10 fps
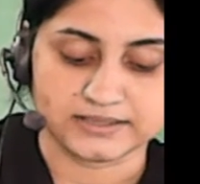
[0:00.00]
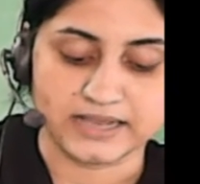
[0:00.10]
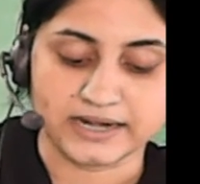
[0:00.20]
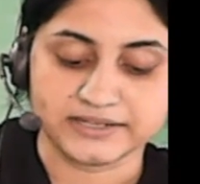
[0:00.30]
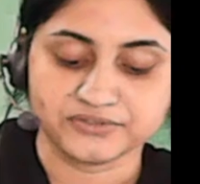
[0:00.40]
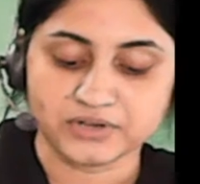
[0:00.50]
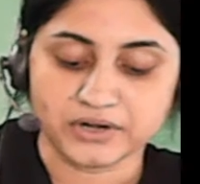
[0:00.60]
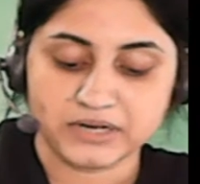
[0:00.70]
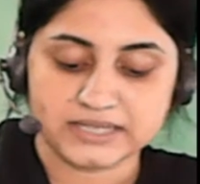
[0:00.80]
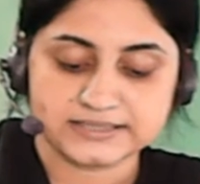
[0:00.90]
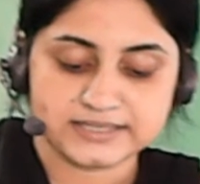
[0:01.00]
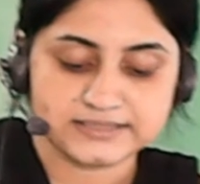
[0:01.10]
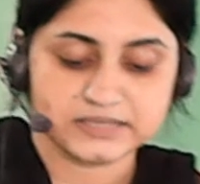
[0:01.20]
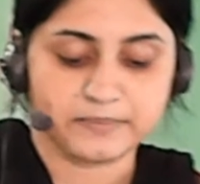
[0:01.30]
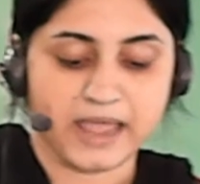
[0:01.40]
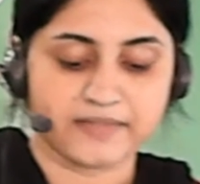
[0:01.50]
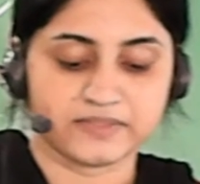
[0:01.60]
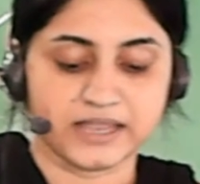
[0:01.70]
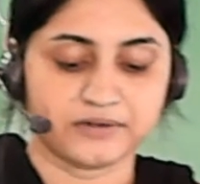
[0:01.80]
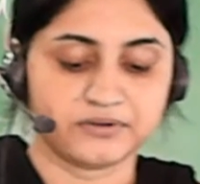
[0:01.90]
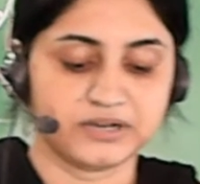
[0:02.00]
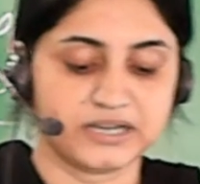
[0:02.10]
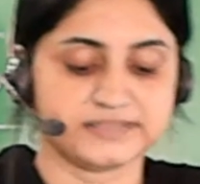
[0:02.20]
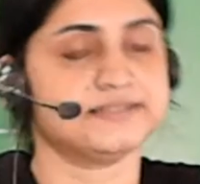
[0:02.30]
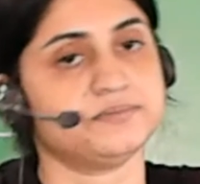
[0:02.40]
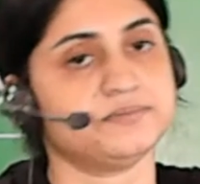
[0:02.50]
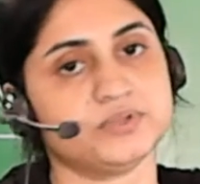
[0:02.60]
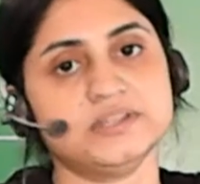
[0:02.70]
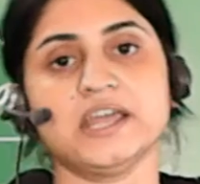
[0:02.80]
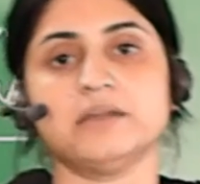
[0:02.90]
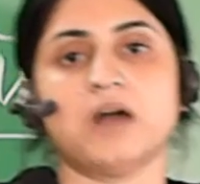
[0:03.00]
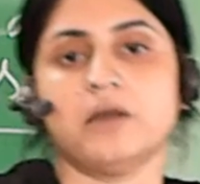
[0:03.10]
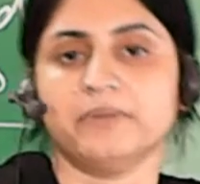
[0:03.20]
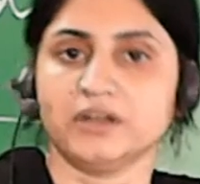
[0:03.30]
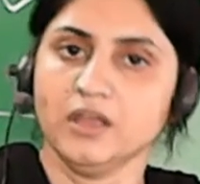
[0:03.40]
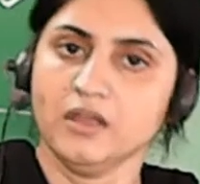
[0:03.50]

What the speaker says: their interrelationship and their relationship with the environment.